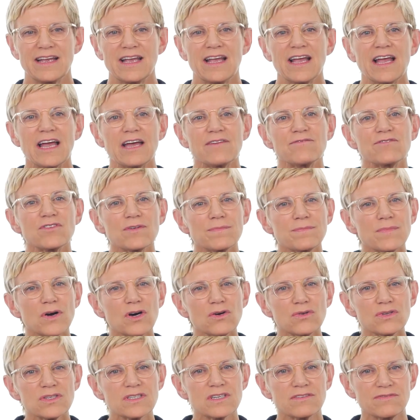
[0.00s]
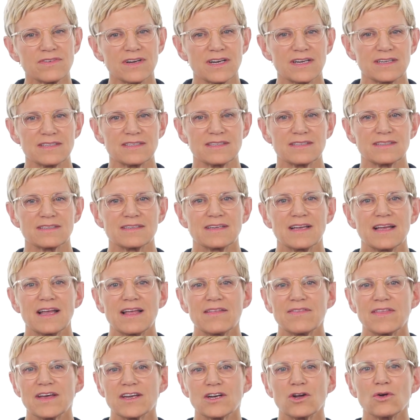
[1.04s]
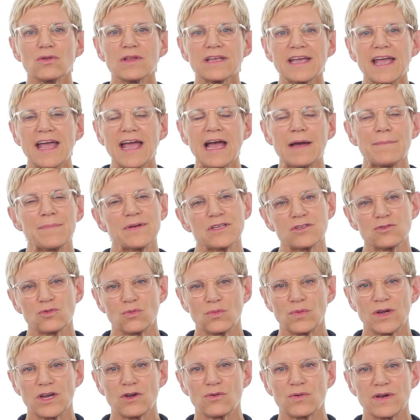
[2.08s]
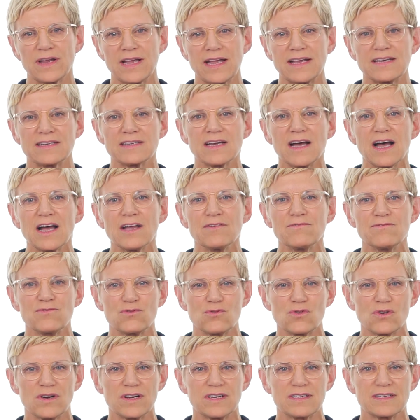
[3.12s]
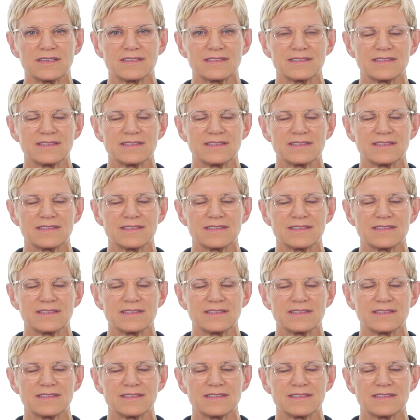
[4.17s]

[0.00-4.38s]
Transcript: And for most of us, that only happens when we create time for it.